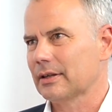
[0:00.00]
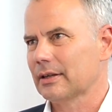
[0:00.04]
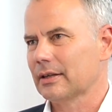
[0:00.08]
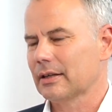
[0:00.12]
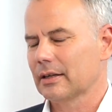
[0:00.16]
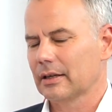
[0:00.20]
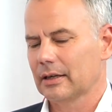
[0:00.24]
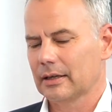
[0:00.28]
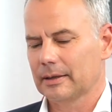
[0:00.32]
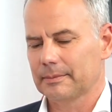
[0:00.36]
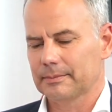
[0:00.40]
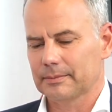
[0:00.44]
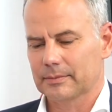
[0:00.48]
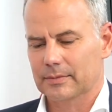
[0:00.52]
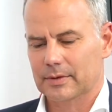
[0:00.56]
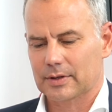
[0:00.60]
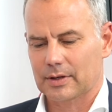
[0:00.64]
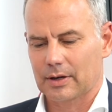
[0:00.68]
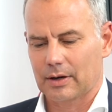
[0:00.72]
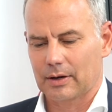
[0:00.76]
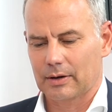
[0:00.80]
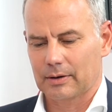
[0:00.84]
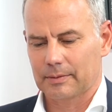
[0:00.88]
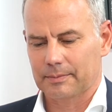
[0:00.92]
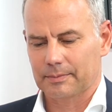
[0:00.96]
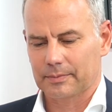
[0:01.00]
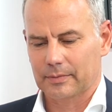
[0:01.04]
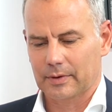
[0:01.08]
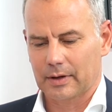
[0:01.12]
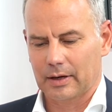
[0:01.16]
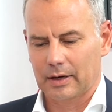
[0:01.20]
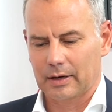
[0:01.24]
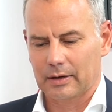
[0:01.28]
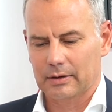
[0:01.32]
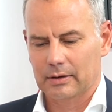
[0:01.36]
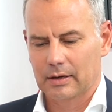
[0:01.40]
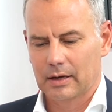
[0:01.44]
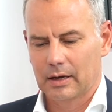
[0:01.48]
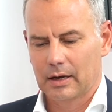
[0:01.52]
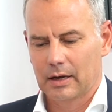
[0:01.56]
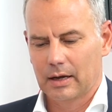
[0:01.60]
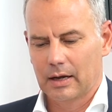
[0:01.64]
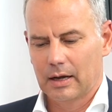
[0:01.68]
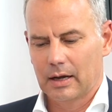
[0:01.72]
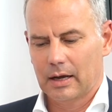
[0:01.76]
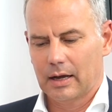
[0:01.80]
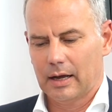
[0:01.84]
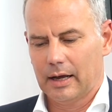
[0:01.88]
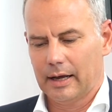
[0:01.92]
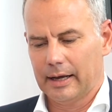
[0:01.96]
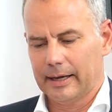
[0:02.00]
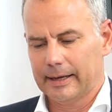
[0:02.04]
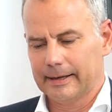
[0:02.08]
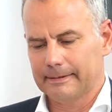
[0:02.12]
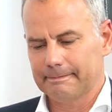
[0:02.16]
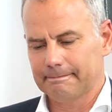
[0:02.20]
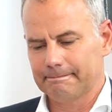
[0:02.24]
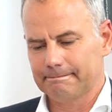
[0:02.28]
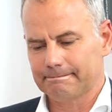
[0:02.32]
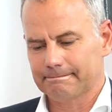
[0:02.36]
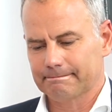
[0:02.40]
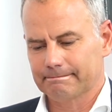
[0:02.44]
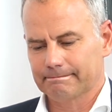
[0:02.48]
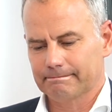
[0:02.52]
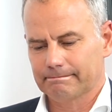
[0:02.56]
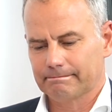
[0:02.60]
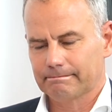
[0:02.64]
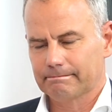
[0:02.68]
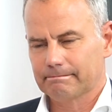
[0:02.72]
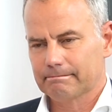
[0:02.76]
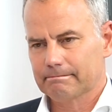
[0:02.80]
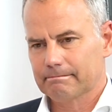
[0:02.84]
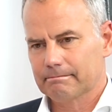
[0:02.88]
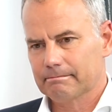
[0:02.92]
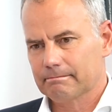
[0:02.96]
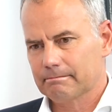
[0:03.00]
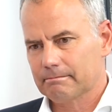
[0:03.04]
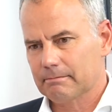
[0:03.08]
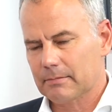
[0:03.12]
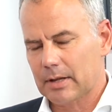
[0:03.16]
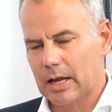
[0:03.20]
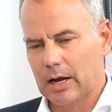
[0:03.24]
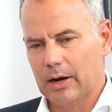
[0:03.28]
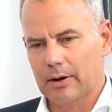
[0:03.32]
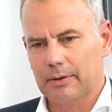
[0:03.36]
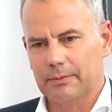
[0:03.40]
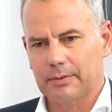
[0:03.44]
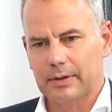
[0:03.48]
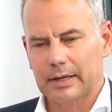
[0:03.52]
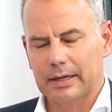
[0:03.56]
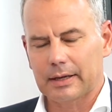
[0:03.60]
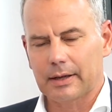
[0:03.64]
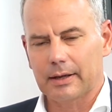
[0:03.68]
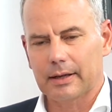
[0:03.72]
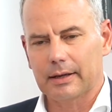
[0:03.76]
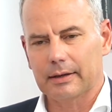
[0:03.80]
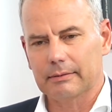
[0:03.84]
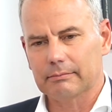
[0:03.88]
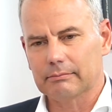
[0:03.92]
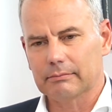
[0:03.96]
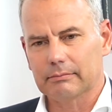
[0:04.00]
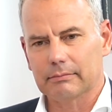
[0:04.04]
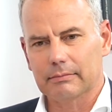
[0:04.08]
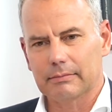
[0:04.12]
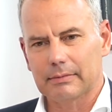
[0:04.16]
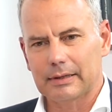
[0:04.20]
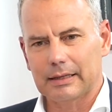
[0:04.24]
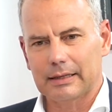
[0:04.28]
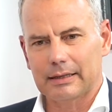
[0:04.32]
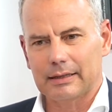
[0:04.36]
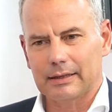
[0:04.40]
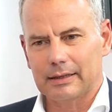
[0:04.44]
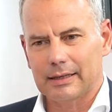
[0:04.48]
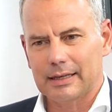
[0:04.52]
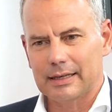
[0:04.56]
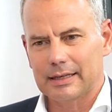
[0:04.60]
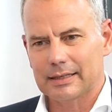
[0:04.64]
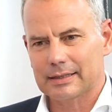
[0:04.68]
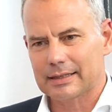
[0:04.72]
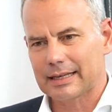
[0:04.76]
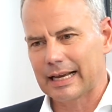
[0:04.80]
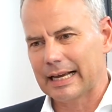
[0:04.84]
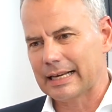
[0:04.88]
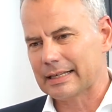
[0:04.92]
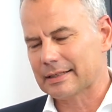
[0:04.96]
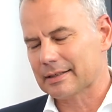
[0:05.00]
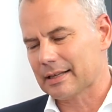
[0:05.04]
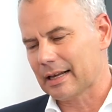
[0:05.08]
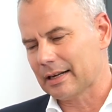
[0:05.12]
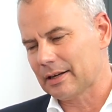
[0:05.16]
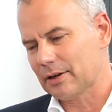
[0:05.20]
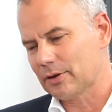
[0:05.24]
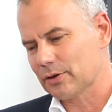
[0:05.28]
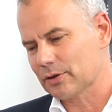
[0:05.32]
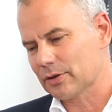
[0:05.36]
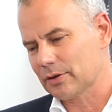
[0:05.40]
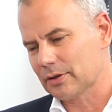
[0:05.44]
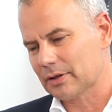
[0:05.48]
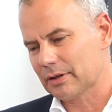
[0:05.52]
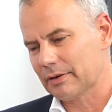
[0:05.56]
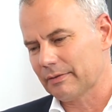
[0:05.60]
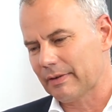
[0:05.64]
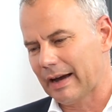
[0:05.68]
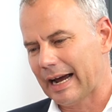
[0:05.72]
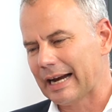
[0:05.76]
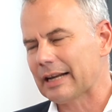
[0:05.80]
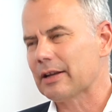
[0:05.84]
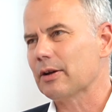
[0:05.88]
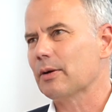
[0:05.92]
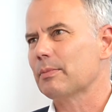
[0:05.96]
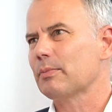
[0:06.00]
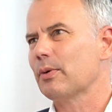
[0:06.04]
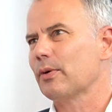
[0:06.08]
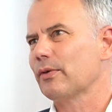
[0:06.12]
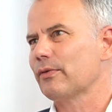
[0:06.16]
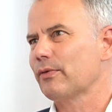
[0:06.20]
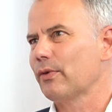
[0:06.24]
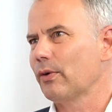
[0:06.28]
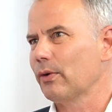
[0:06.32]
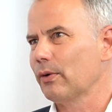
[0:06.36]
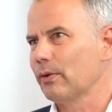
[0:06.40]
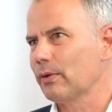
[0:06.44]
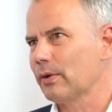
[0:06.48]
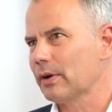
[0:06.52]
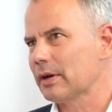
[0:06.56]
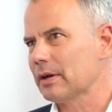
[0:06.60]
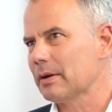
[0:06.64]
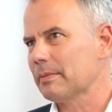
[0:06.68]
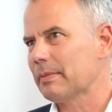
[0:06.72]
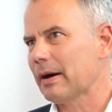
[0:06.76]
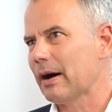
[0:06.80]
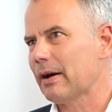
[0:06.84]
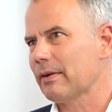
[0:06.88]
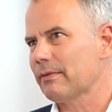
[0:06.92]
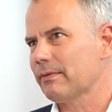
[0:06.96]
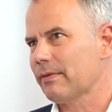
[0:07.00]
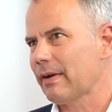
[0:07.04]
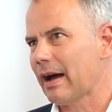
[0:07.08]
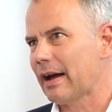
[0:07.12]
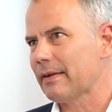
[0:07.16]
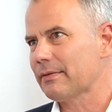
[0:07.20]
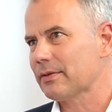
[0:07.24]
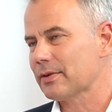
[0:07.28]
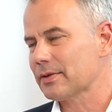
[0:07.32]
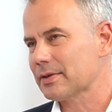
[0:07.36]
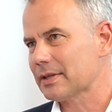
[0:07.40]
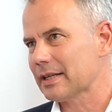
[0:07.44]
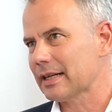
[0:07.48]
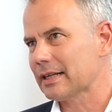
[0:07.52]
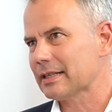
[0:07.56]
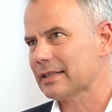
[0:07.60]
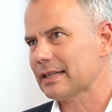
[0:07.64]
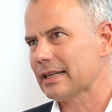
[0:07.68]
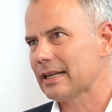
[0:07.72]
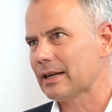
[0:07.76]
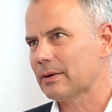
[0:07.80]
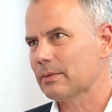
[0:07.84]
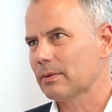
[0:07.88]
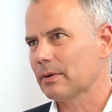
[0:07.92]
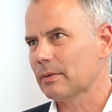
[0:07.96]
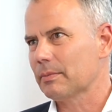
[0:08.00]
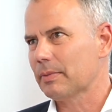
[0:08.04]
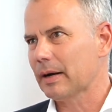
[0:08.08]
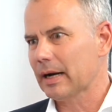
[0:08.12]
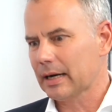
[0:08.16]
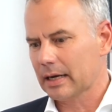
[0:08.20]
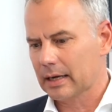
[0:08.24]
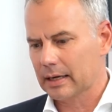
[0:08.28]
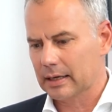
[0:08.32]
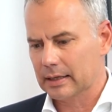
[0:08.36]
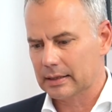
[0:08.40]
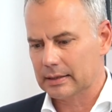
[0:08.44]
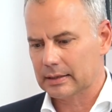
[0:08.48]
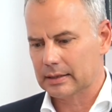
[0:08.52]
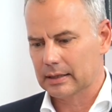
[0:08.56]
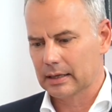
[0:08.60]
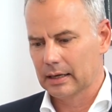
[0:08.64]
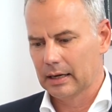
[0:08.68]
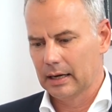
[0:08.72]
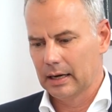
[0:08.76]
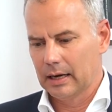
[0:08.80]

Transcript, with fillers: Um, so, yeah, um, you know, the, he says that you should divide your portfolio in about five to six equal buckets.